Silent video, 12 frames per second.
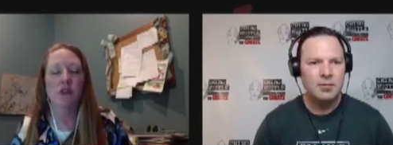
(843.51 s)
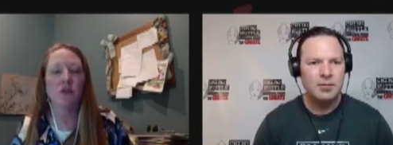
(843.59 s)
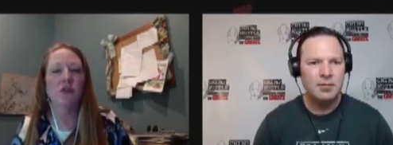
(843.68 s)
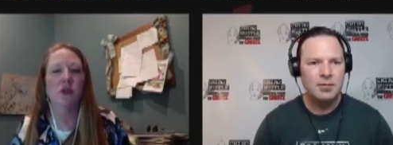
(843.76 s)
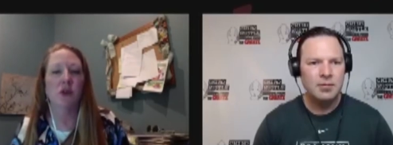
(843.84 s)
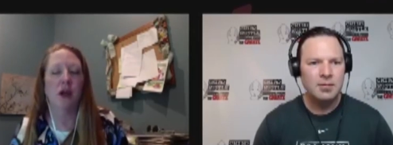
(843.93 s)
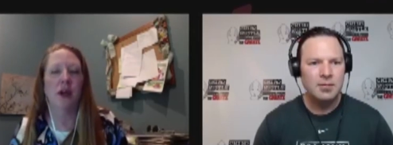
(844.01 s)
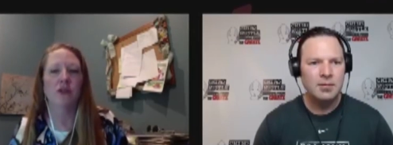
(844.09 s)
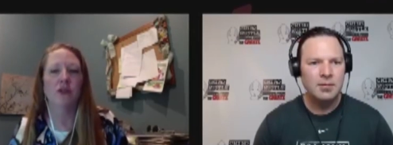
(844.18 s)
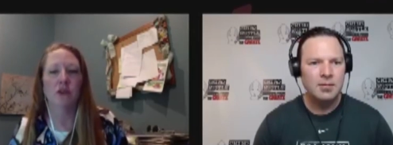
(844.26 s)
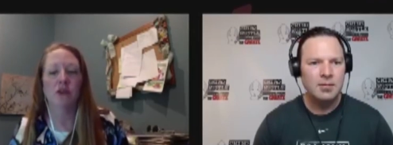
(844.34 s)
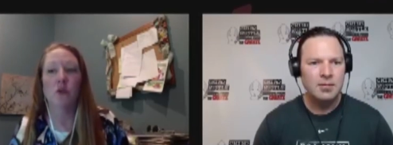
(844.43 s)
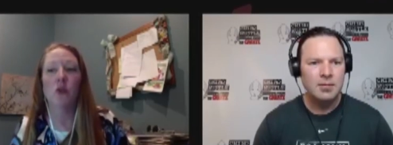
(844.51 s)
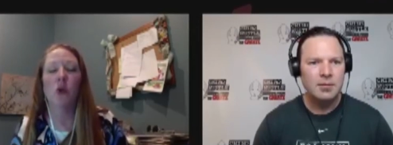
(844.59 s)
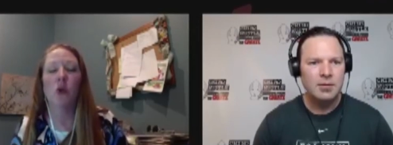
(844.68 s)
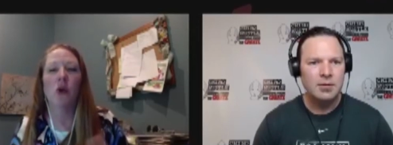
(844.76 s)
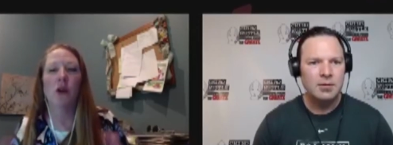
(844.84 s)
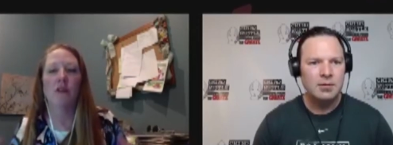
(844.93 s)
Speaker 1: students are actually, there's
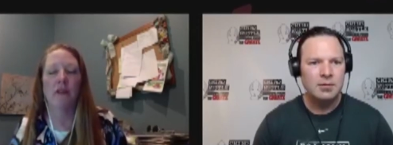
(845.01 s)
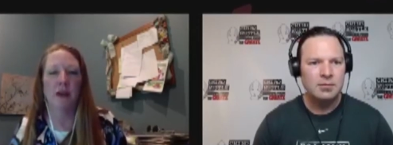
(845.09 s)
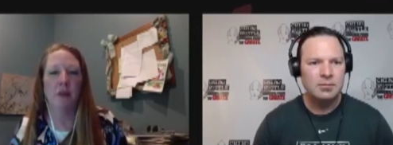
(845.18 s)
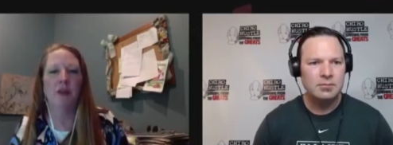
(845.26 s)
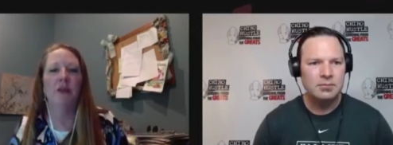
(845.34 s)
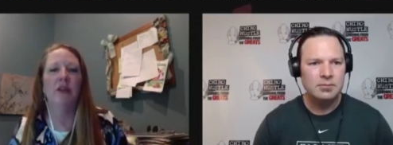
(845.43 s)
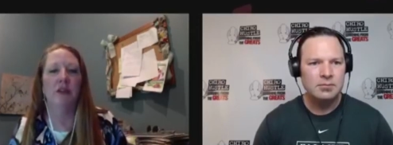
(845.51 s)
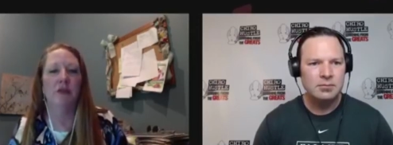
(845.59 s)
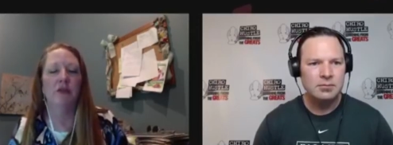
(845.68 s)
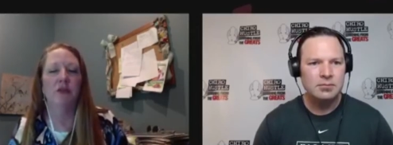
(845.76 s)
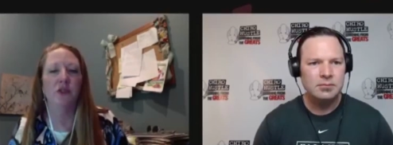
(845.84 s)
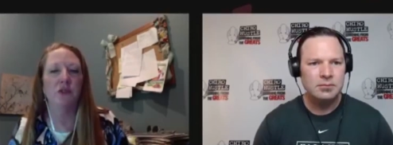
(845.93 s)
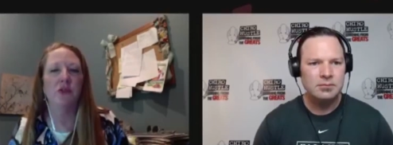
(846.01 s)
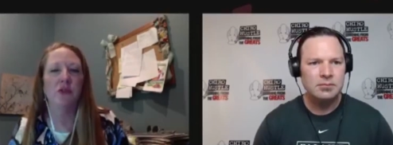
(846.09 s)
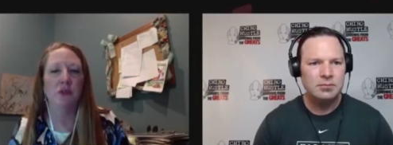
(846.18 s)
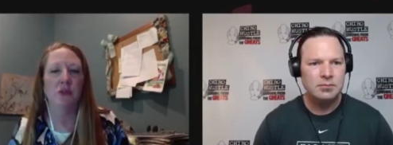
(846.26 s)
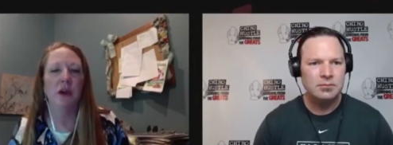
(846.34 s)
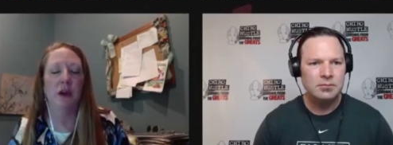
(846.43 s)
more availability for
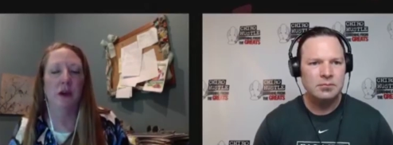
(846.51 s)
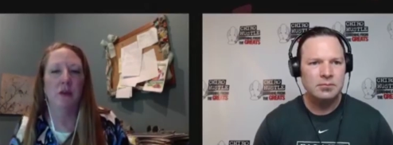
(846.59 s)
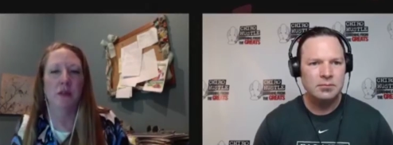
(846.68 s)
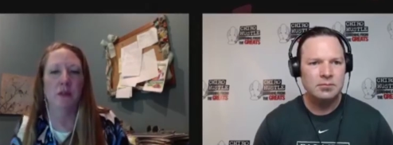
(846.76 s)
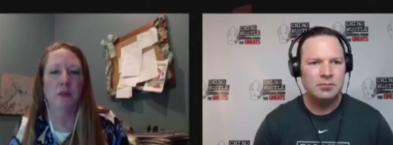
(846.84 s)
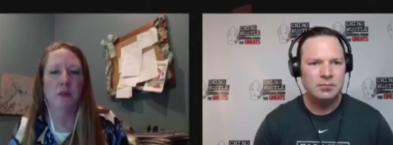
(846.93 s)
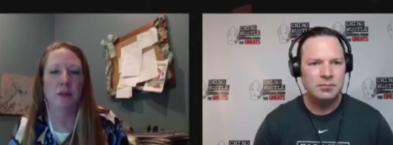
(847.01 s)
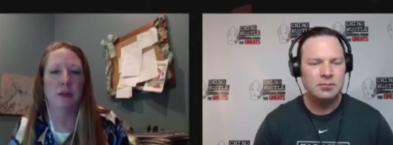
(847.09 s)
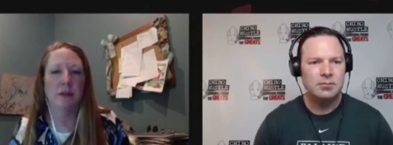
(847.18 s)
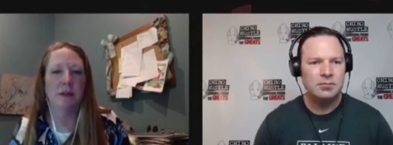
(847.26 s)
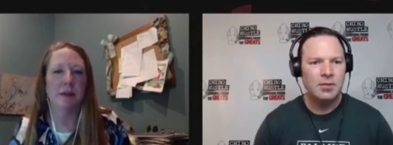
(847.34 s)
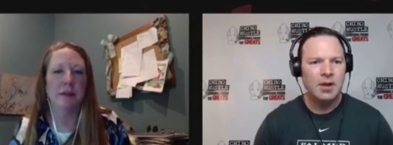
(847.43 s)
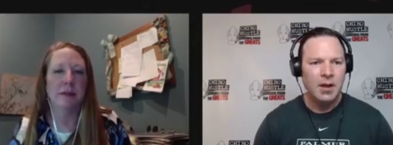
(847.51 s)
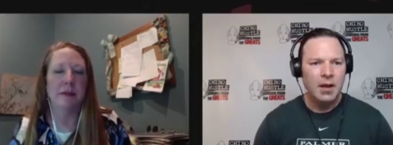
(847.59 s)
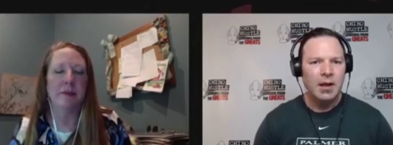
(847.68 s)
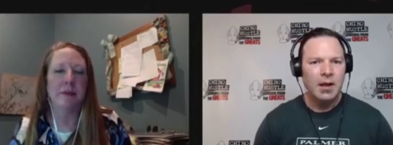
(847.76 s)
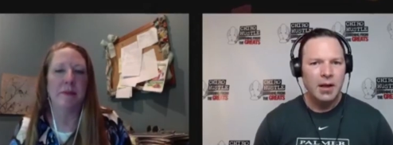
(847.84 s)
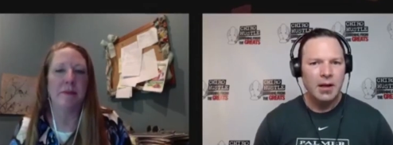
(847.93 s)
students to be helped.
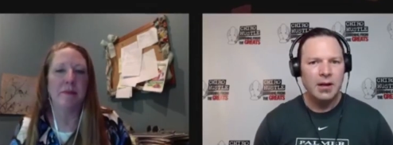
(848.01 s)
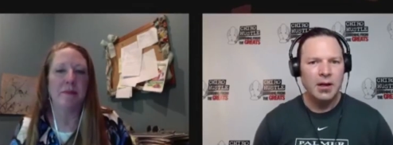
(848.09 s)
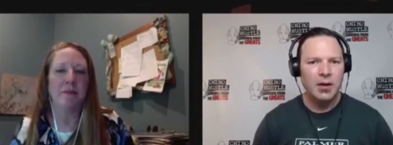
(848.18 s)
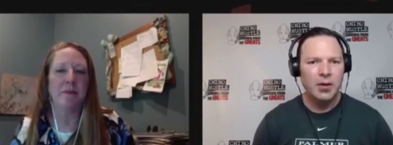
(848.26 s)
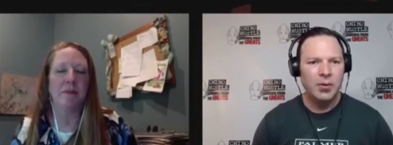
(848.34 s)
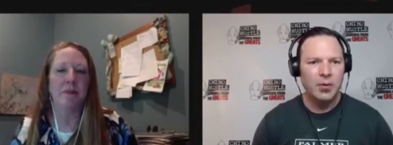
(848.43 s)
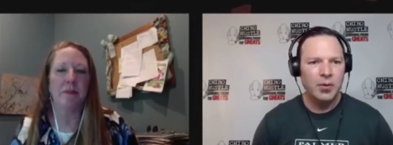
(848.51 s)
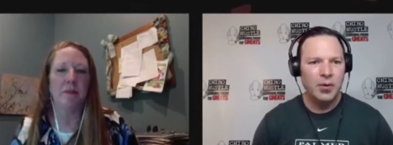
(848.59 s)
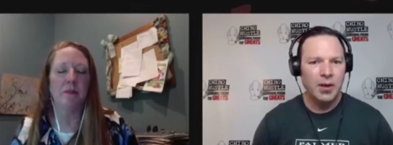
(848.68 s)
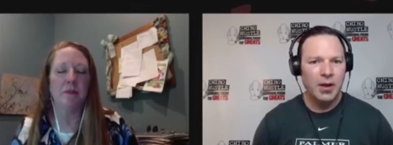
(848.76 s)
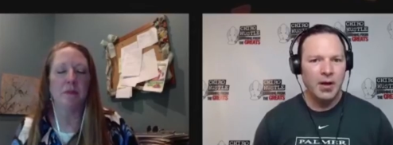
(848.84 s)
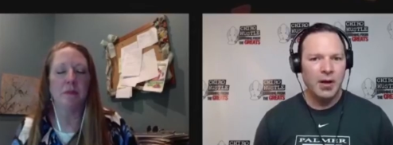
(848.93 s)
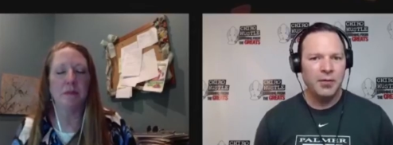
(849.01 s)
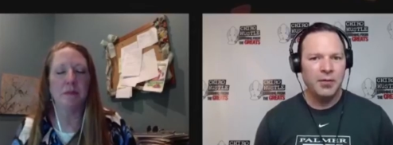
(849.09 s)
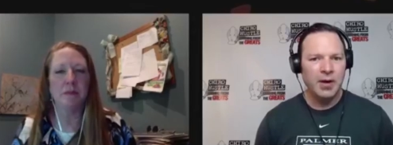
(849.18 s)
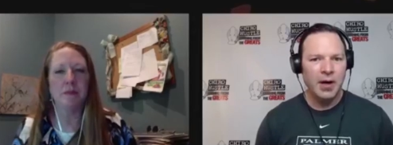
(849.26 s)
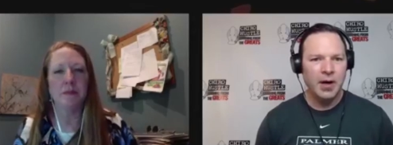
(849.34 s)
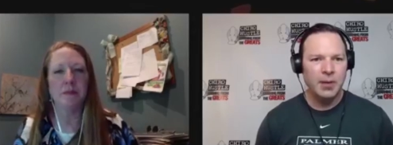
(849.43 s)
Speaker 2: And you know,
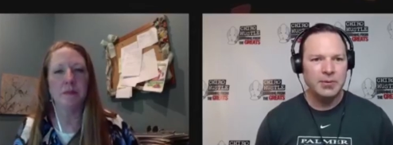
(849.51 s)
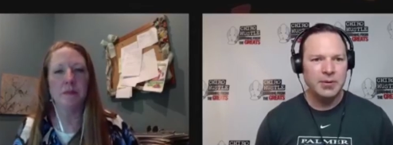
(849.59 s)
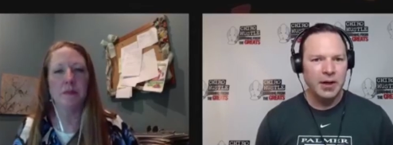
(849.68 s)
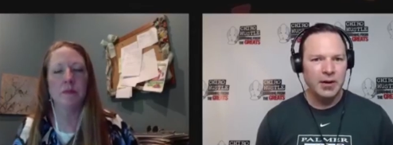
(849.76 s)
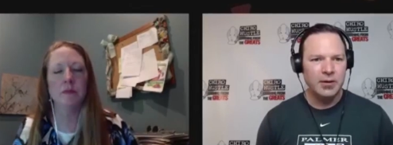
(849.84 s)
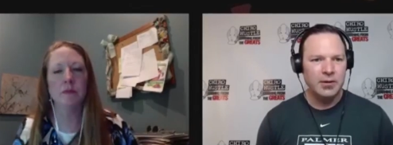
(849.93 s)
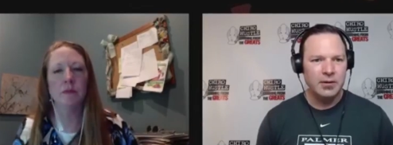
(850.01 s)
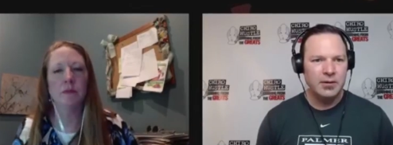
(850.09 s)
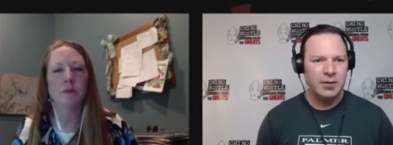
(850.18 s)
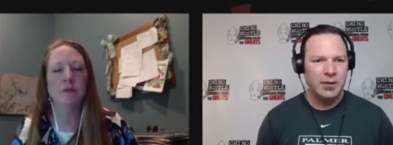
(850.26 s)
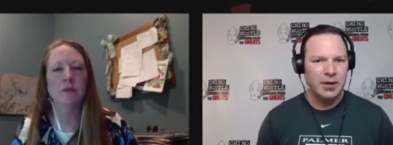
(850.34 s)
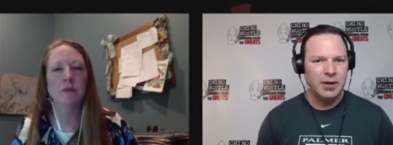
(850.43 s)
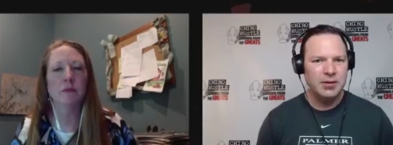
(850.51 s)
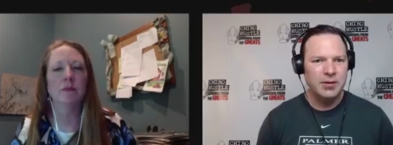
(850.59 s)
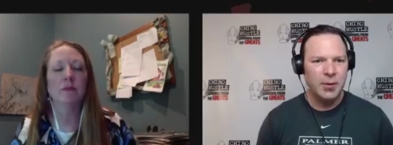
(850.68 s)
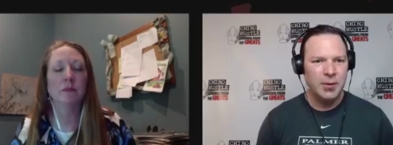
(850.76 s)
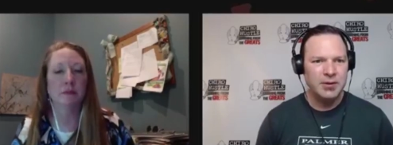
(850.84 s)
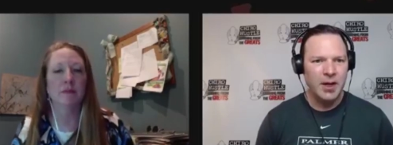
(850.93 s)
if it helped Dale, and you
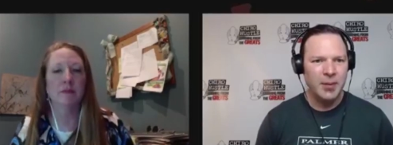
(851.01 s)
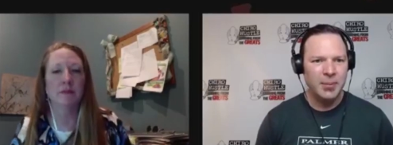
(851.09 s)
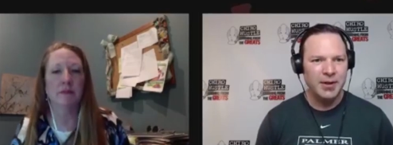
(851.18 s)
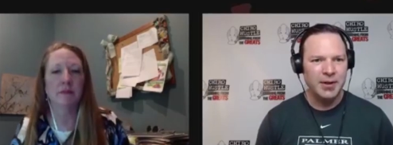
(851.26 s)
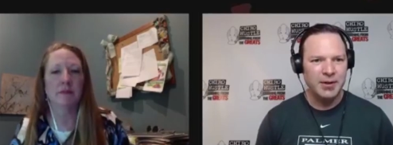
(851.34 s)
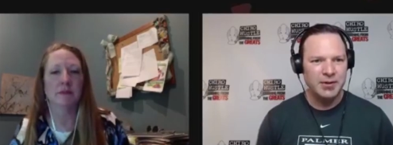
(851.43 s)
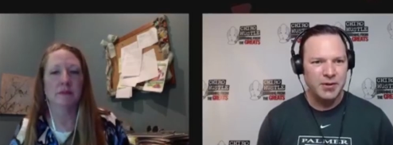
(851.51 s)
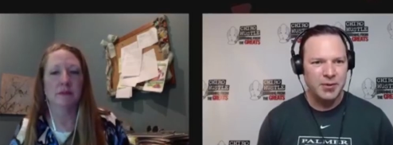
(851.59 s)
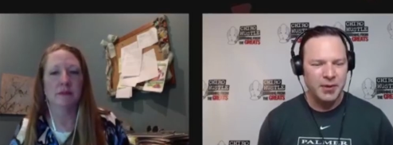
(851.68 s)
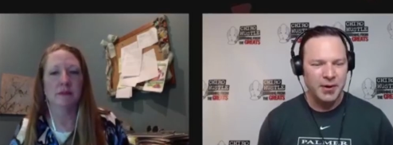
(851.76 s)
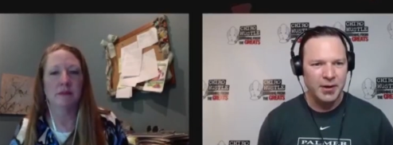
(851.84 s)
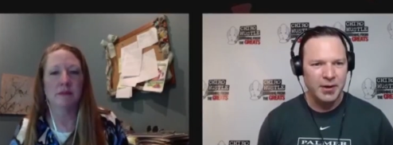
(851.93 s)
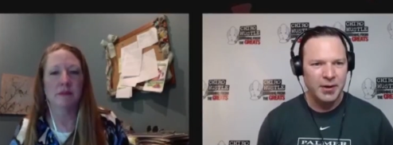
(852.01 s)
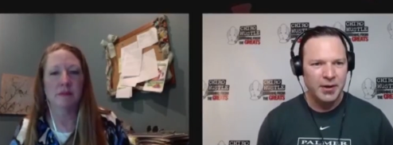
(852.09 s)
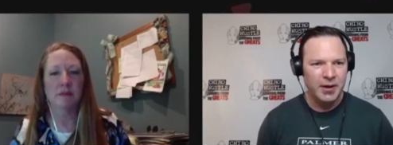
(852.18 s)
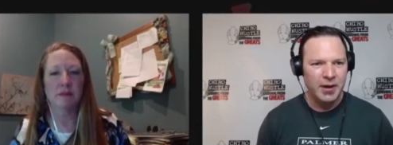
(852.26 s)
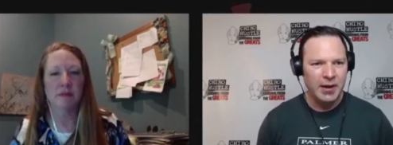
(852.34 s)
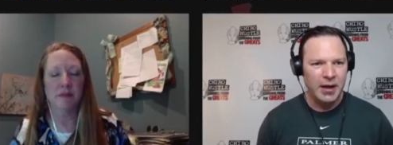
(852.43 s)
saw what's mm-hmm. happened to his career.
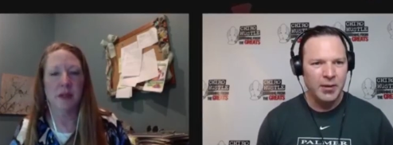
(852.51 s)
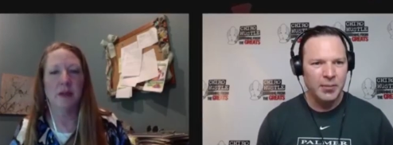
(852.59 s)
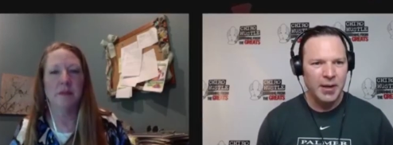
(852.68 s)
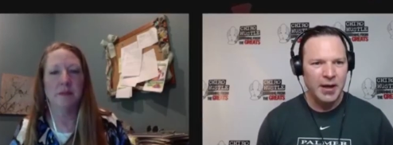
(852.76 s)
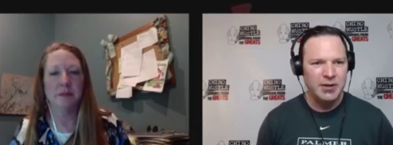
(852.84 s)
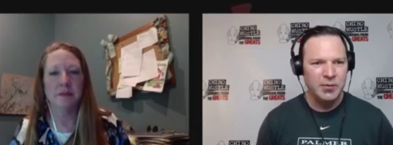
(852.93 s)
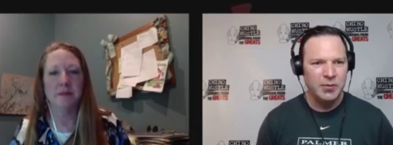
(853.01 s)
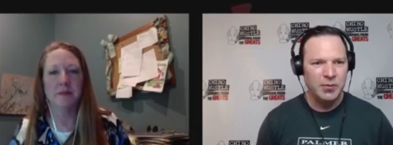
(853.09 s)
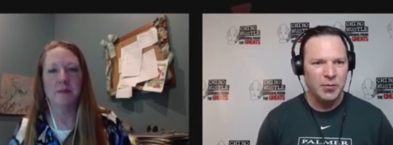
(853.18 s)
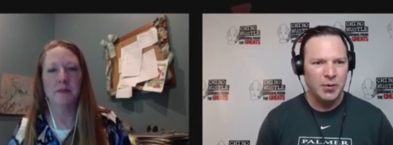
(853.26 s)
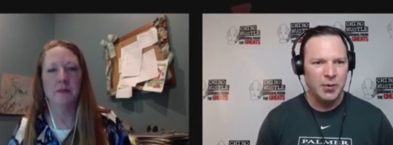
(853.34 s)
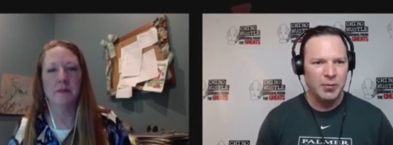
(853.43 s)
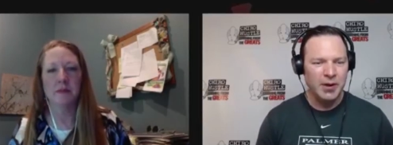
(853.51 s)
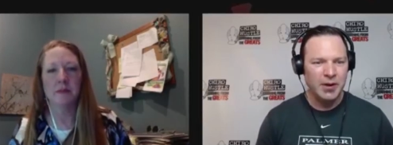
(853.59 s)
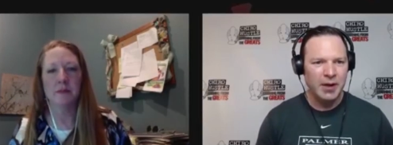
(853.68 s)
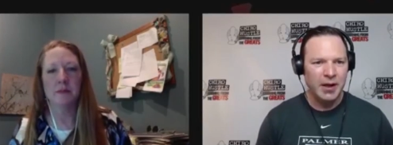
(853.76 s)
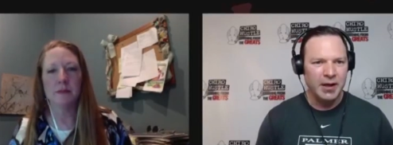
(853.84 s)
Now imagine yeah. when we